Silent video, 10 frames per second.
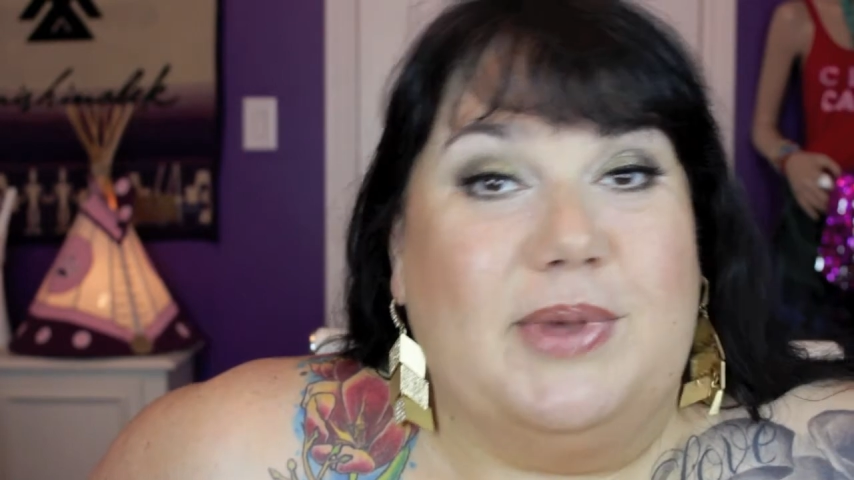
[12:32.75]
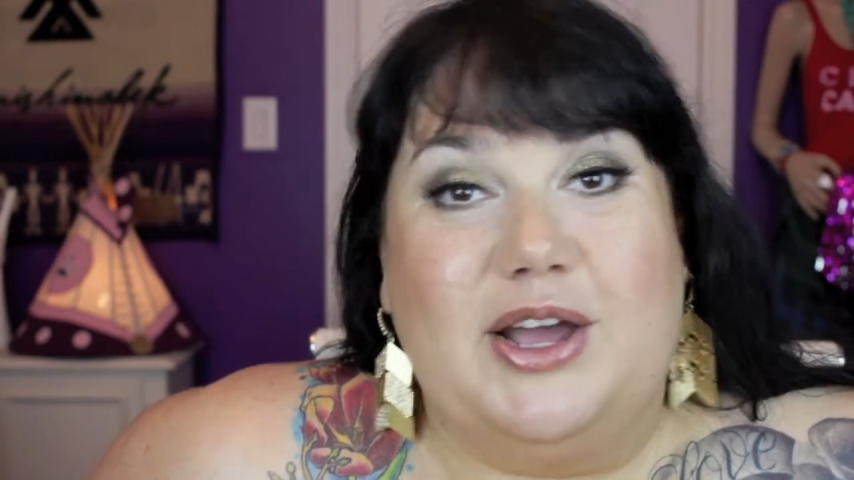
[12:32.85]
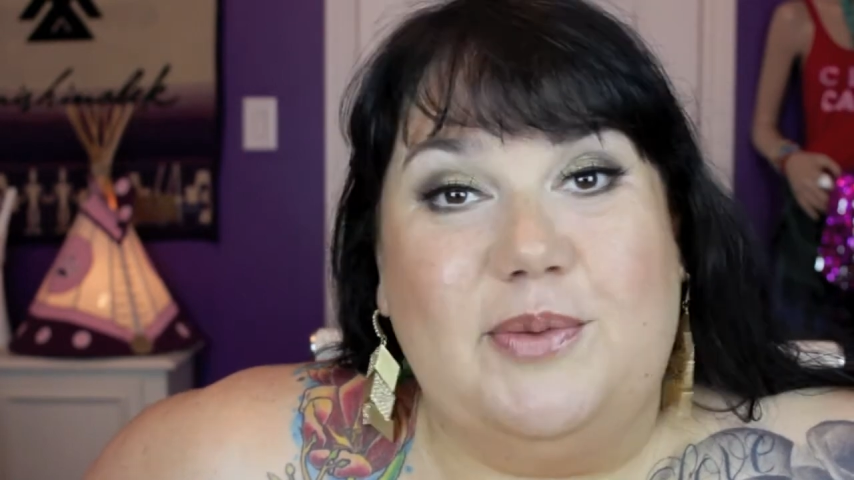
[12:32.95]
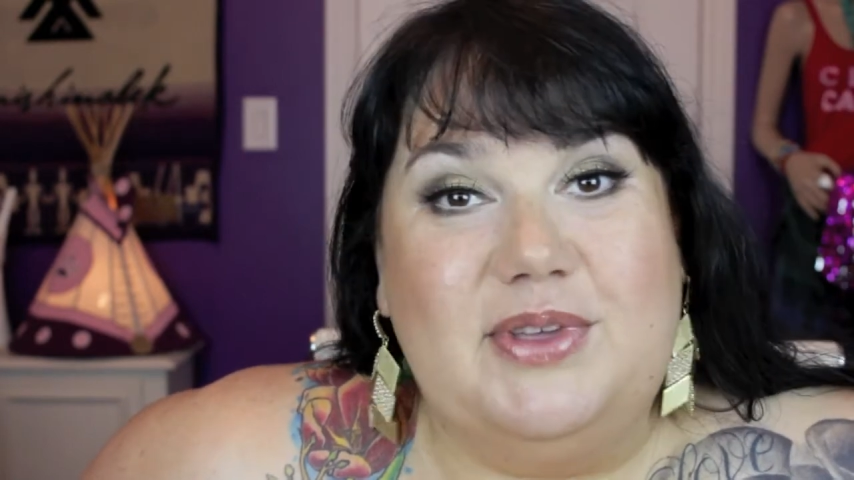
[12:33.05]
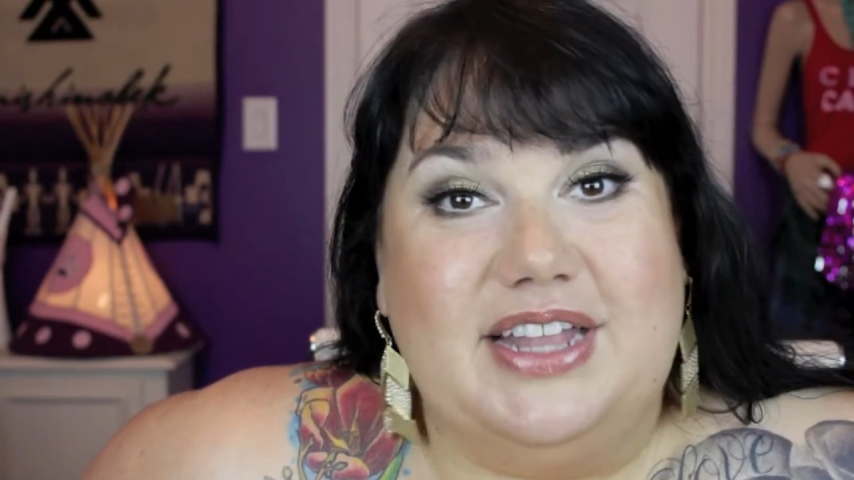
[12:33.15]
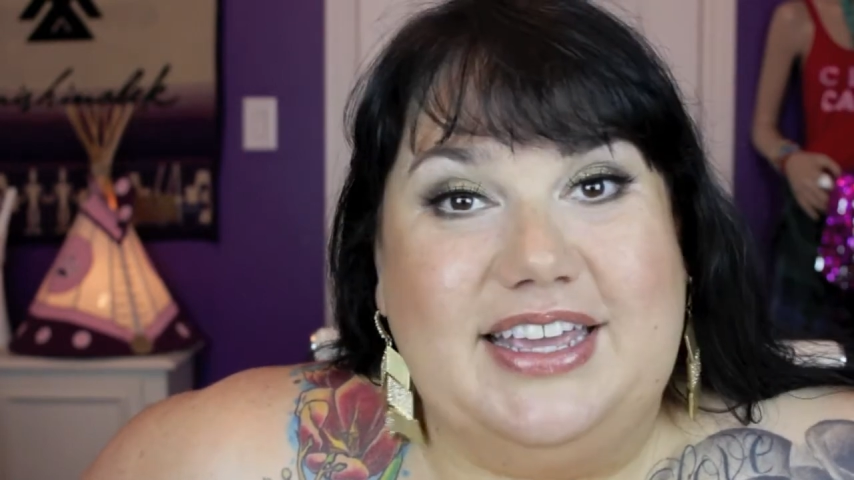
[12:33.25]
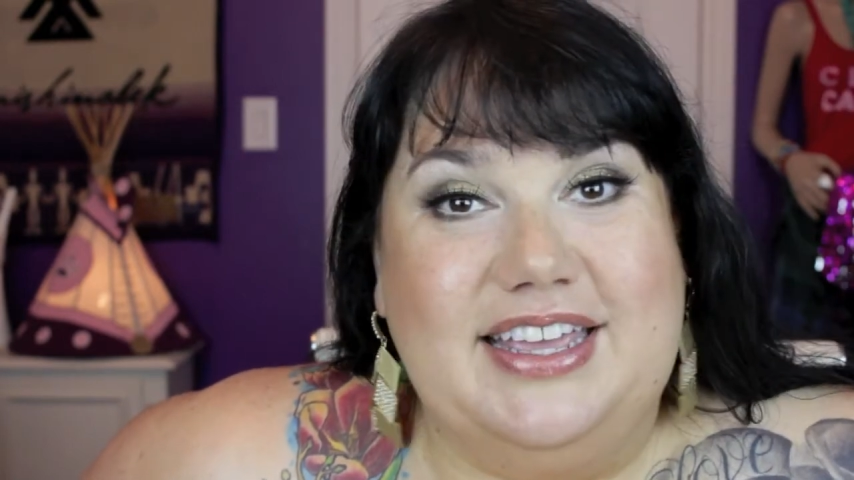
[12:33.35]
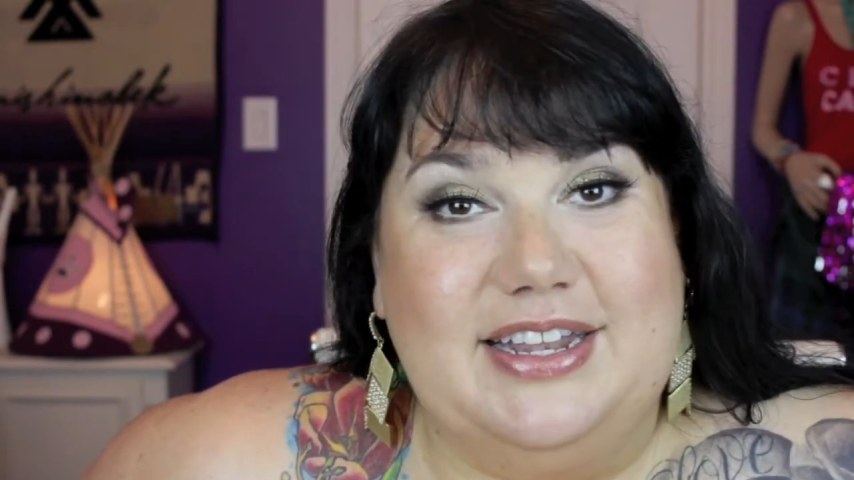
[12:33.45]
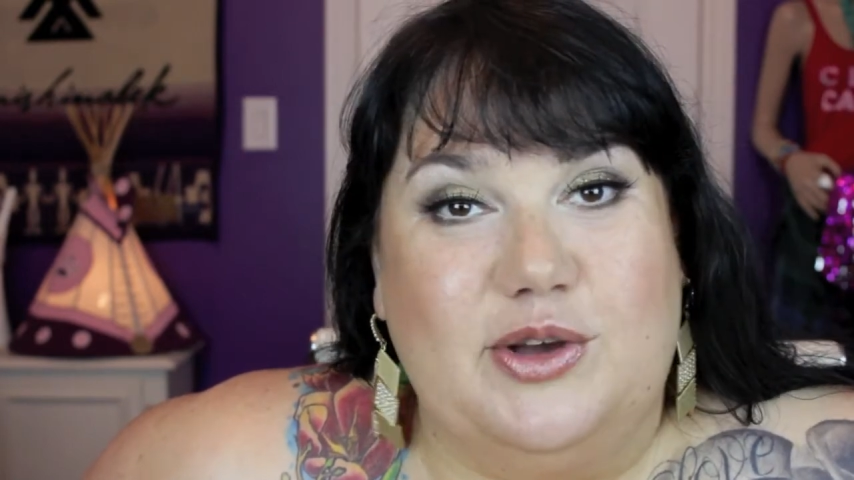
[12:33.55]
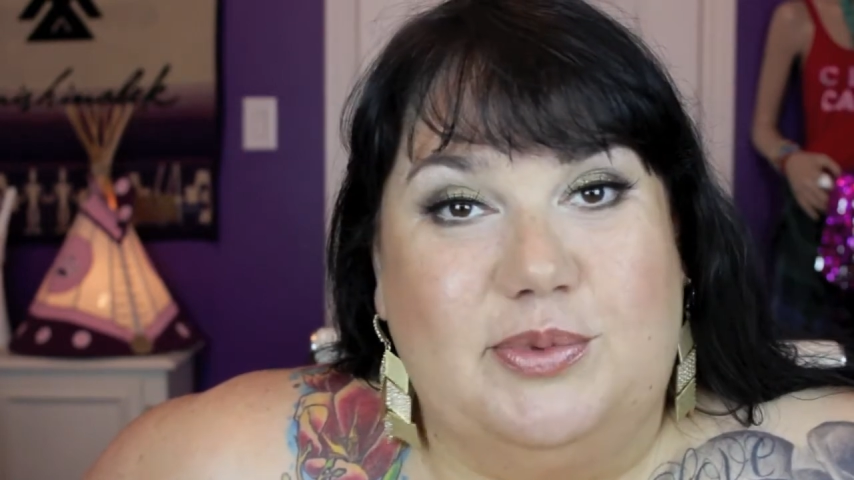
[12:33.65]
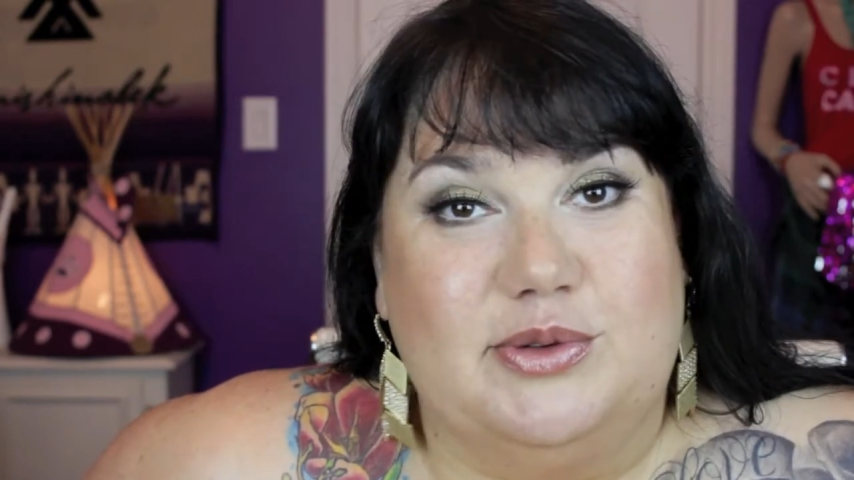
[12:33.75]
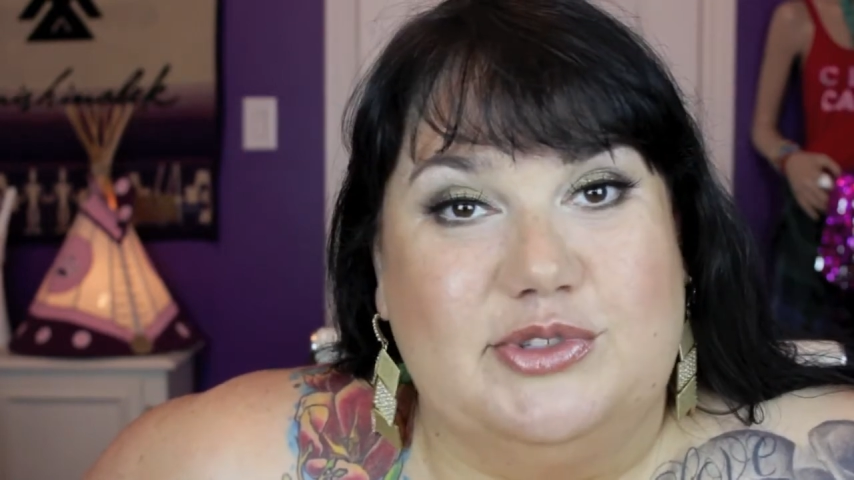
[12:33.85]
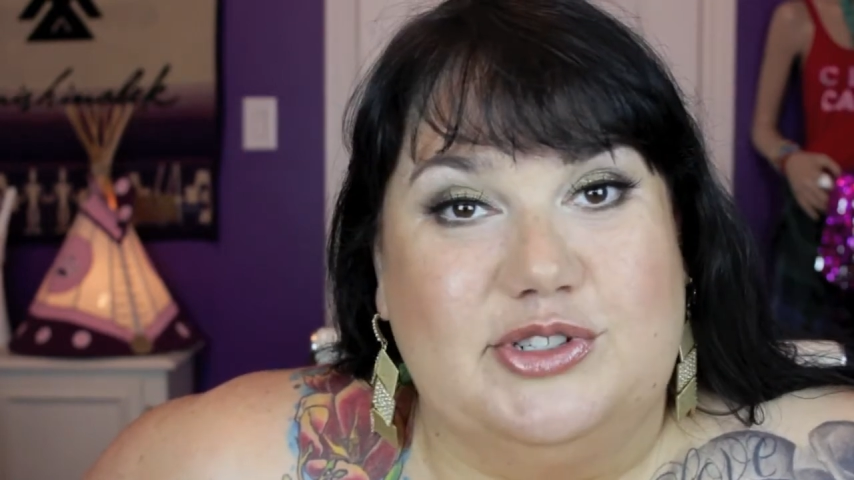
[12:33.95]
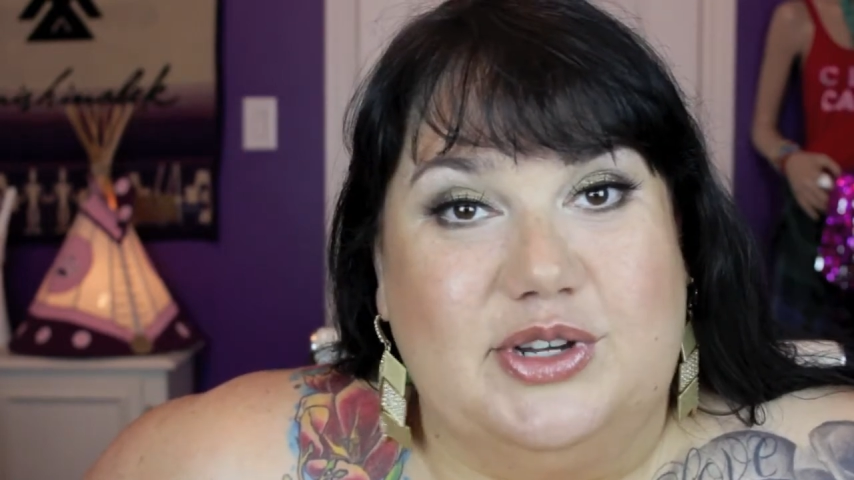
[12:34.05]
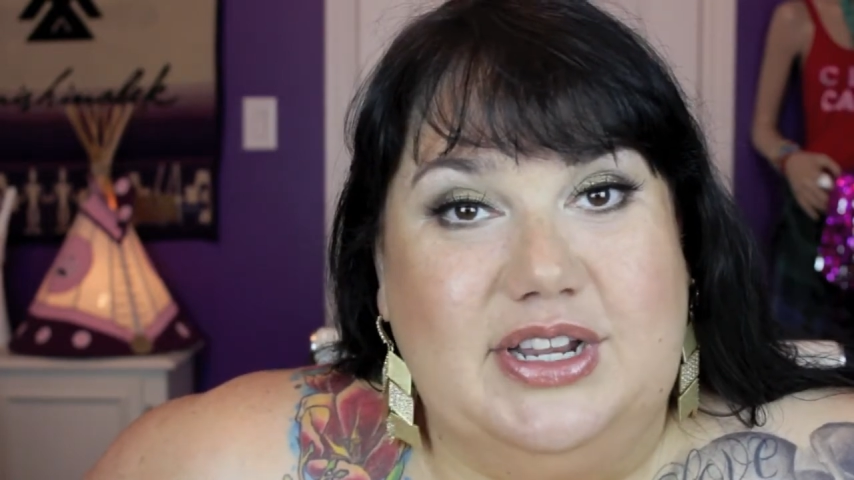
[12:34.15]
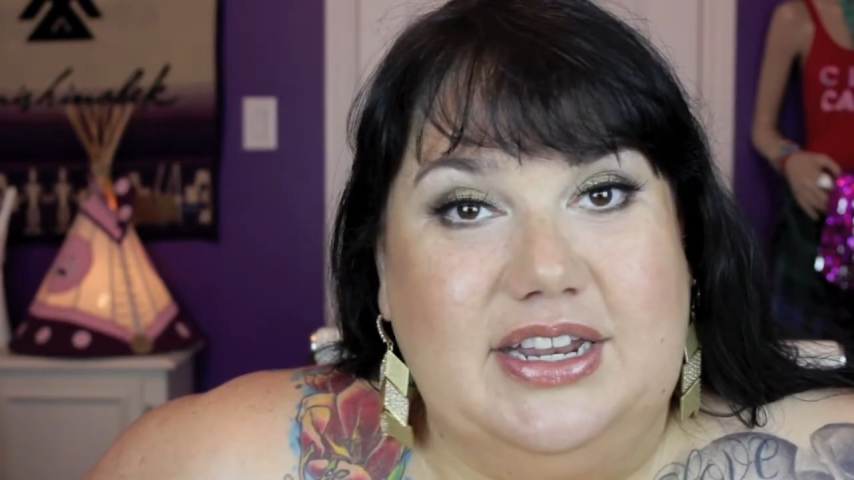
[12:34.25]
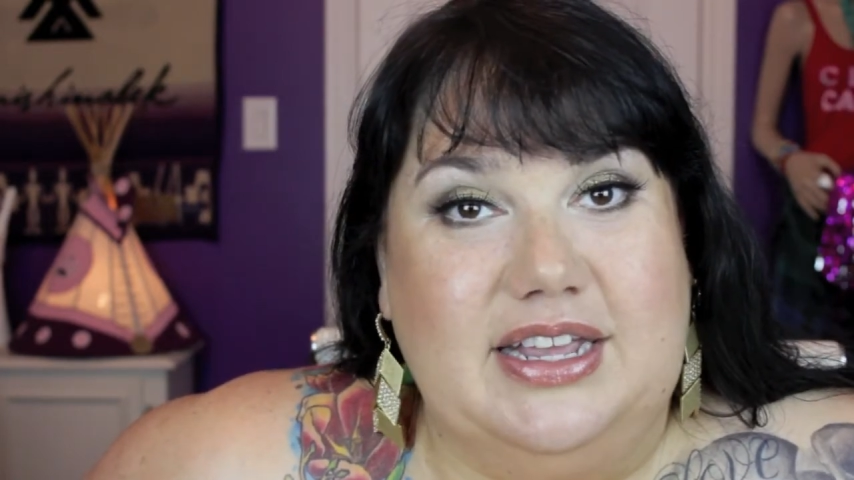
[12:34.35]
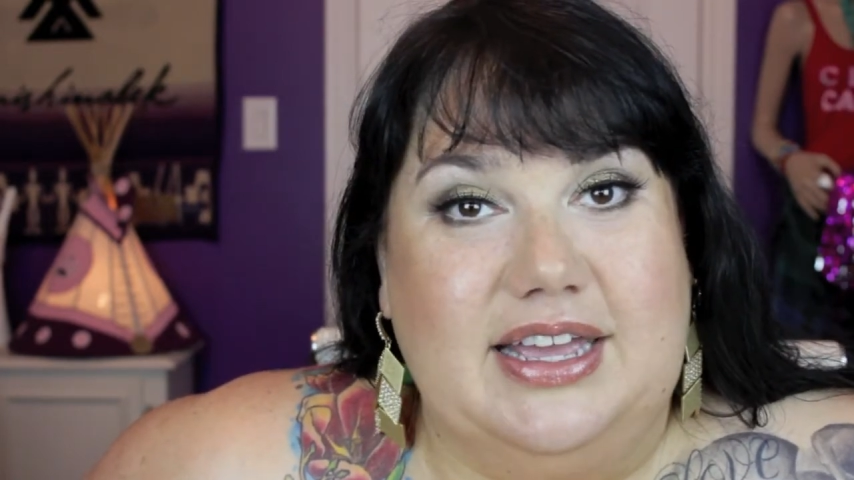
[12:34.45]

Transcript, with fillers: But I hope you like it. I hope you enjoyed it.